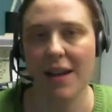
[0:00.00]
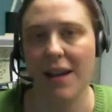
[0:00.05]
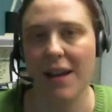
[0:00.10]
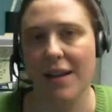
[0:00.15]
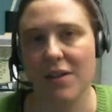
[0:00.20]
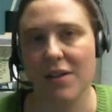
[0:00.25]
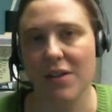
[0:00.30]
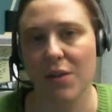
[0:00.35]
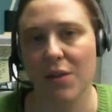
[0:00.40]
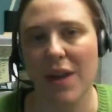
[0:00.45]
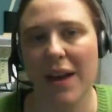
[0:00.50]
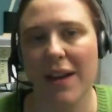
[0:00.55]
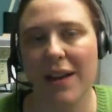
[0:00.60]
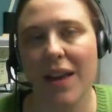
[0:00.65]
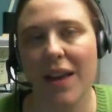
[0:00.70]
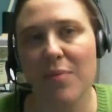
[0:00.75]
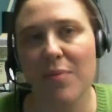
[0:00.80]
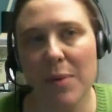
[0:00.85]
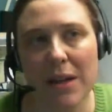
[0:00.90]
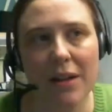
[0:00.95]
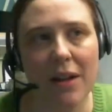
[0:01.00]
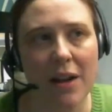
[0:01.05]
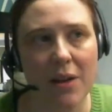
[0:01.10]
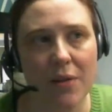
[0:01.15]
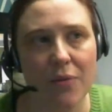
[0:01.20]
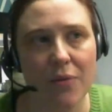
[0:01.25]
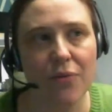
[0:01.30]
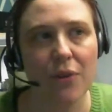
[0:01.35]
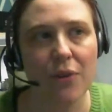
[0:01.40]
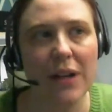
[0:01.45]
And so that gave me a lot of
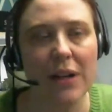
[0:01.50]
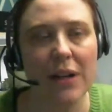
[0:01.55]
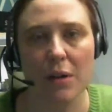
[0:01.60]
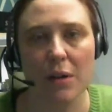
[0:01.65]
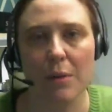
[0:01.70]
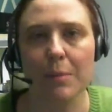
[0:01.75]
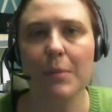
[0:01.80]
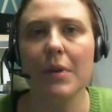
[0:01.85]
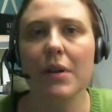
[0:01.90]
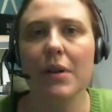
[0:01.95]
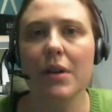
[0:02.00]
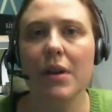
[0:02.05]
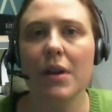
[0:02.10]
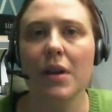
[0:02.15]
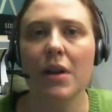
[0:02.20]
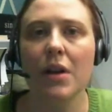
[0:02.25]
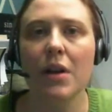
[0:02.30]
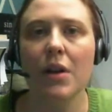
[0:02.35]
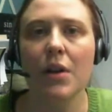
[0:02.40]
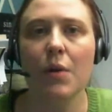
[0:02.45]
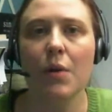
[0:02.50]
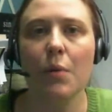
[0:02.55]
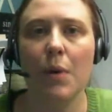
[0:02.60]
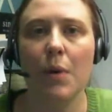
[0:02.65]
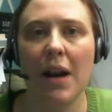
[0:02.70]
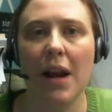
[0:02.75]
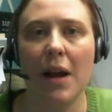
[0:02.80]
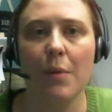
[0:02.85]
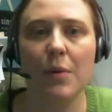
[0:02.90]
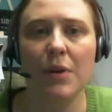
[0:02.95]
freedom
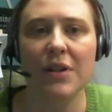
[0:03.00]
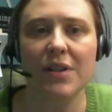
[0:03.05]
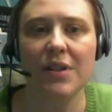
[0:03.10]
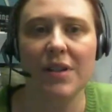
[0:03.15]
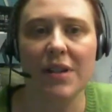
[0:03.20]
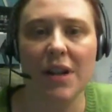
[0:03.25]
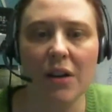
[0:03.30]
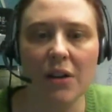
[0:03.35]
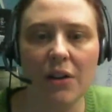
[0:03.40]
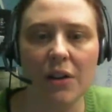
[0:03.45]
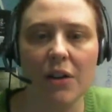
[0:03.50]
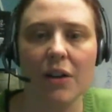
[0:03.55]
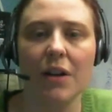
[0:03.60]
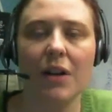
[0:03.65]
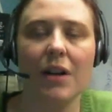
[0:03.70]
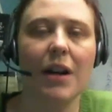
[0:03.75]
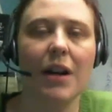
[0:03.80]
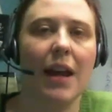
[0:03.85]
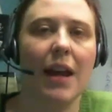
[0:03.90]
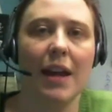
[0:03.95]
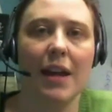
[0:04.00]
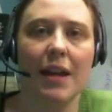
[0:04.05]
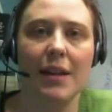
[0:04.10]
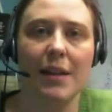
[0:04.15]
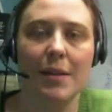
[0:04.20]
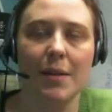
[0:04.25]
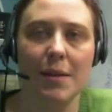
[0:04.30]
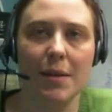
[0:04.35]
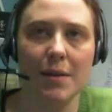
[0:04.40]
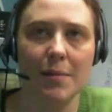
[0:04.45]
when I was younger
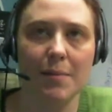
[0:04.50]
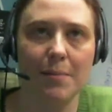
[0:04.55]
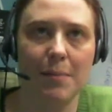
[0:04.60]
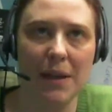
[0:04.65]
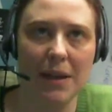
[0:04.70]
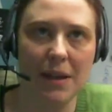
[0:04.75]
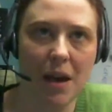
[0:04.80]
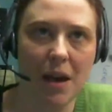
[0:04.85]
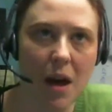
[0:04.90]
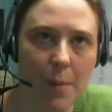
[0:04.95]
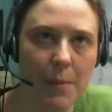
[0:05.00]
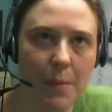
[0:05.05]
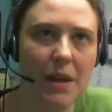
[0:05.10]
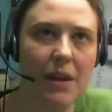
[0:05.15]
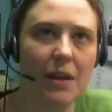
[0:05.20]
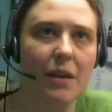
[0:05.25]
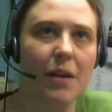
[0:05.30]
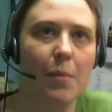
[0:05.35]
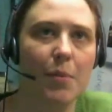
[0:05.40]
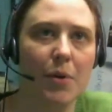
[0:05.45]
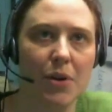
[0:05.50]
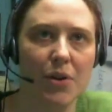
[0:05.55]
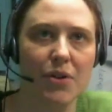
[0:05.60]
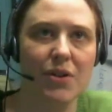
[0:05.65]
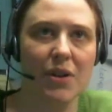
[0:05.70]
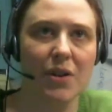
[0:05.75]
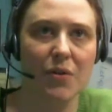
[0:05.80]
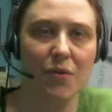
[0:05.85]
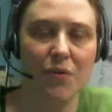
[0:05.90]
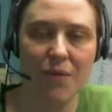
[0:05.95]
and becoming a
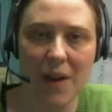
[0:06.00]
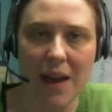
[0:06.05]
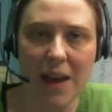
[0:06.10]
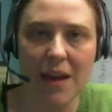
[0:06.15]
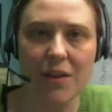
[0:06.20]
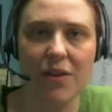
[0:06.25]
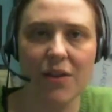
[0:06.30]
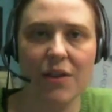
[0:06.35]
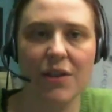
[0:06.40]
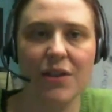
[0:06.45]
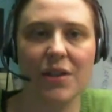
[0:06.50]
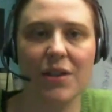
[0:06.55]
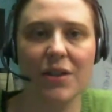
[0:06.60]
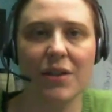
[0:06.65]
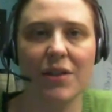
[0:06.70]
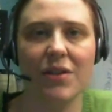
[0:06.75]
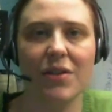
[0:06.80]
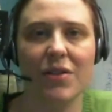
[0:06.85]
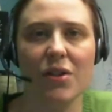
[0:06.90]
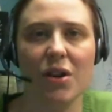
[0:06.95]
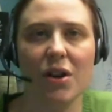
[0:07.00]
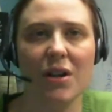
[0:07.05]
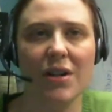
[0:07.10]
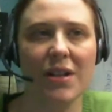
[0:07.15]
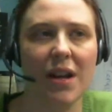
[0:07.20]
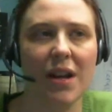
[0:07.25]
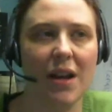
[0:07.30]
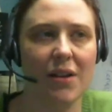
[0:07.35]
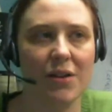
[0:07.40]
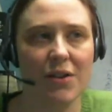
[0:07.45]
person of faith, to start
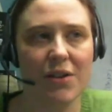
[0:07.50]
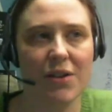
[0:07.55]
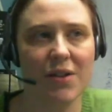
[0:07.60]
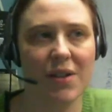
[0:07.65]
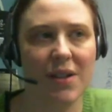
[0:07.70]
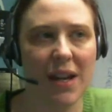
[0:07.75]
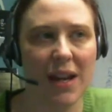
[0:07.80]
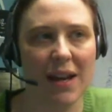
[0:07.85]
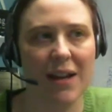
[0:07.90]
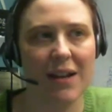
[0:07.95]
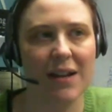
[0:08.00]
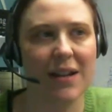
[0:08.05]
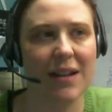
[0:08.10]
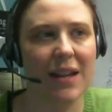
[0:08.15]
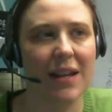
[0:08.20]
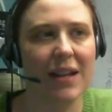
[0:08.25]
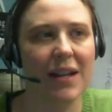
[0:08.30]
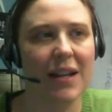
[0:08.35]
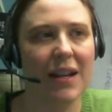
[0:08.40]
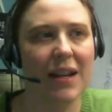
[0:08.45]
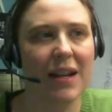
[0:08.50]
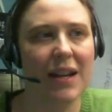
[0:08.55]
to understand that